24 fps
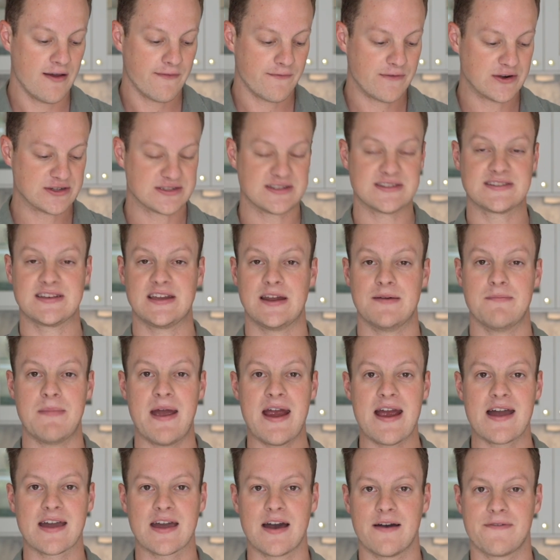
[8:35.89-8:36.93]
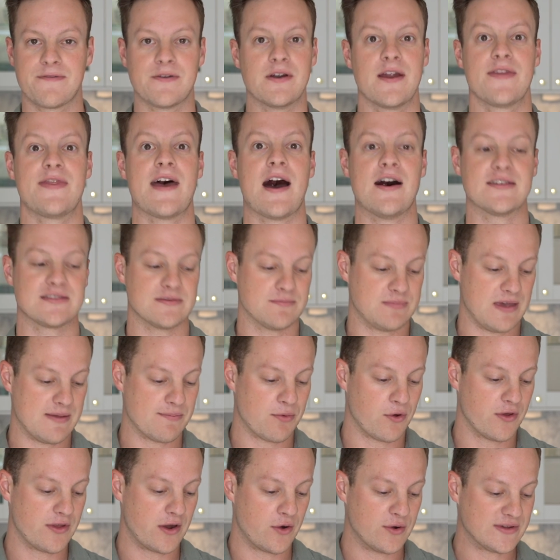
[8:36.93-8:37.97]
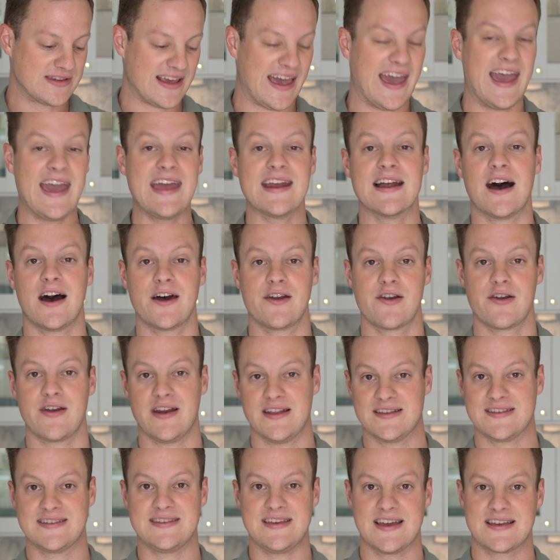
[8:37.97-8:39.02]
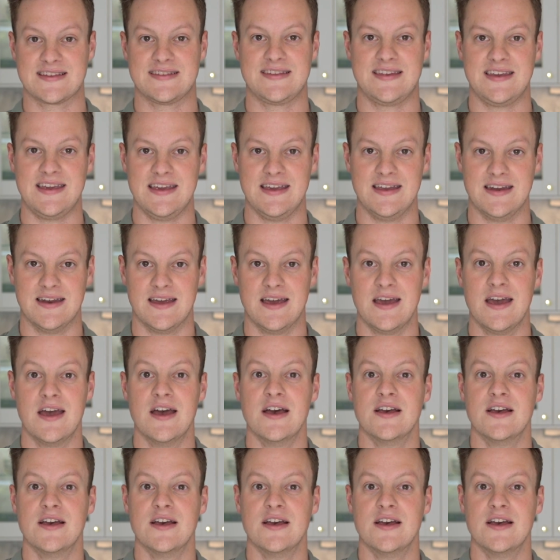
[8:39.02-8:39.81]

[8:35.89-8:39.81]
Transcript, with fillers: versus in America for 1,000 people, there was 816.